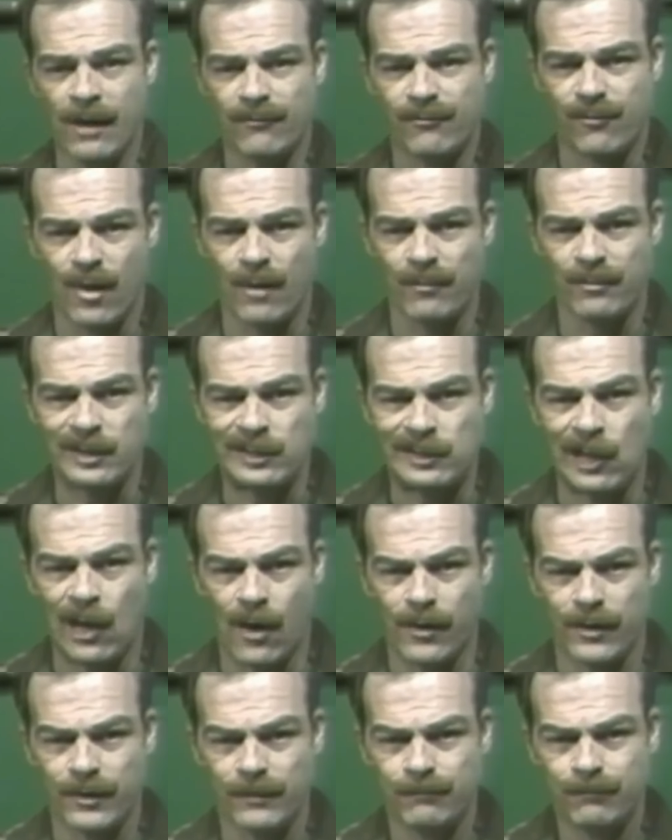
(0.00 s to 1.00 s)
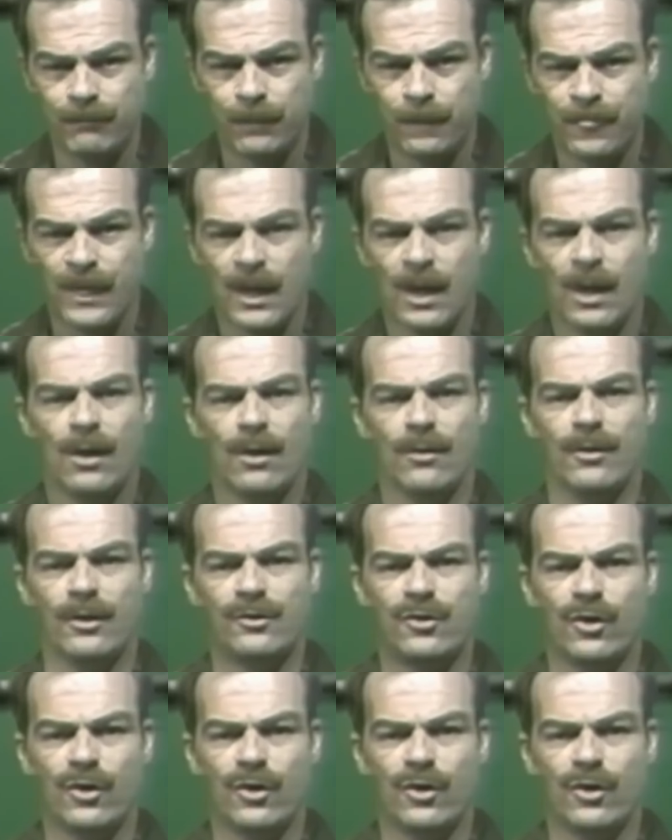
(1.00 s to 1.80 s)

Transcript: and from the chart. The